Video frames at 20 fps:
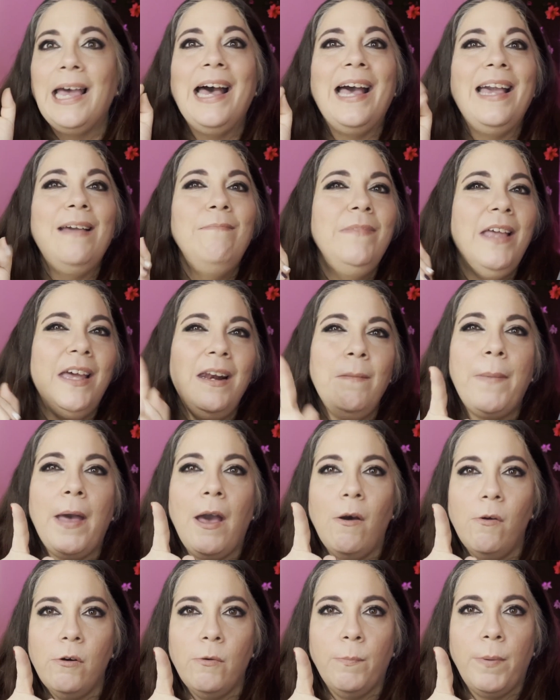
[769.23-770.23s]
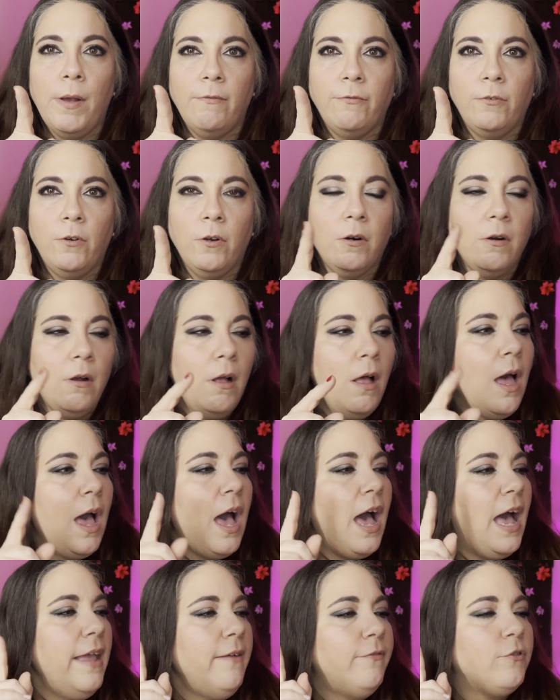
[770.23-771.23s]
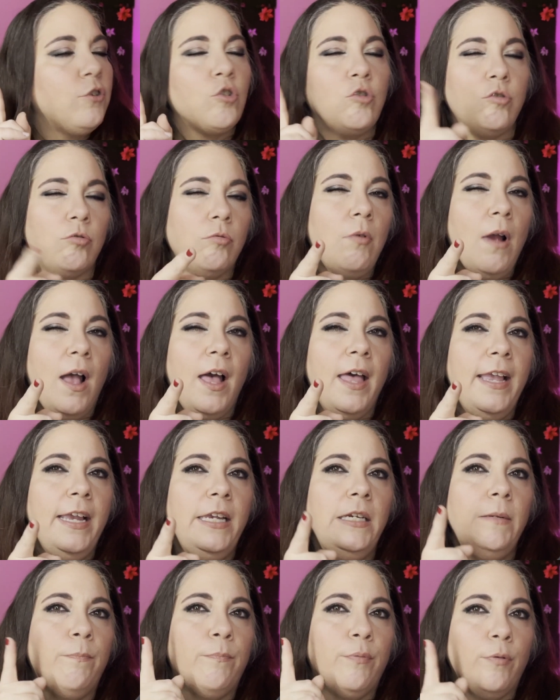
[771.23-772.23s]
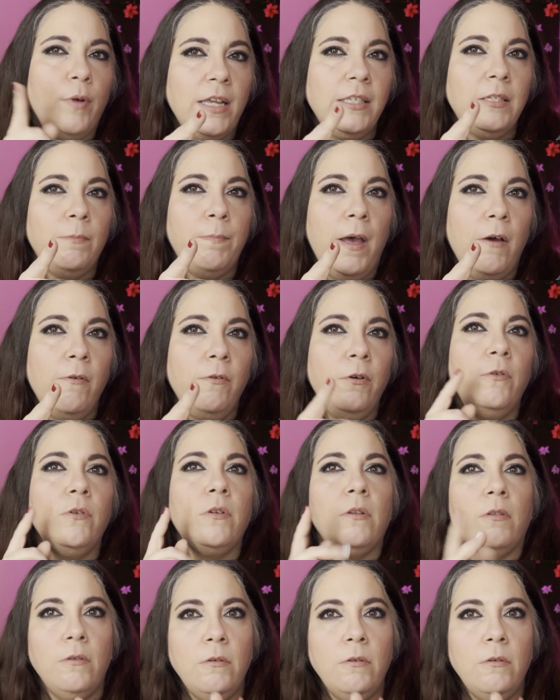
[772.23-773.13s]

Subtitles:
I'm not a powder puff girl. I've tried pressed powders,